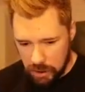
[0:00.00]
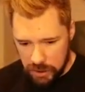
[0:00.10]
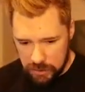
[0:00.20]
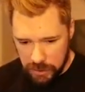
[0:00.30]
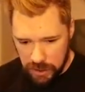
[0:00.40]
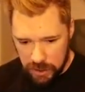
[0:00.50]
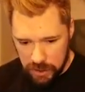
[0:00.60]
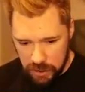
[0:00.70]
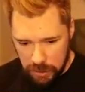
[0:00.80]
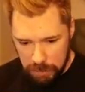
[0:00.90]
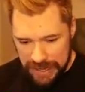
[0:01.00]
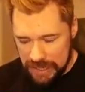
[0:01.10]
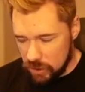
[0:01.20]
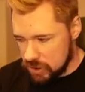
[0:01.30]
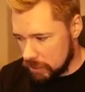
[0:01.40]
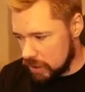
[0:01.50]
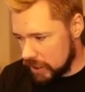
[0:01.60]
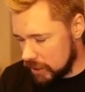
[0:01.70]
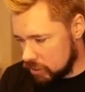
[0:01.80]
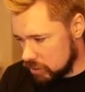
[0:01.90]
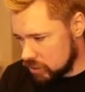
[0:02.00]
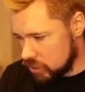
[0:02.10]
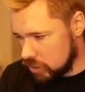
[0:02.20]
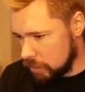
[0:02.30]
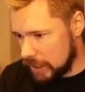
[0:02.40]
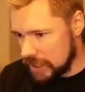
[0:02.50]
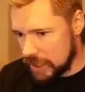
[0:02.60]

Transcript: unless we get like a Mendy or something like that, or sorry, not a Mendy,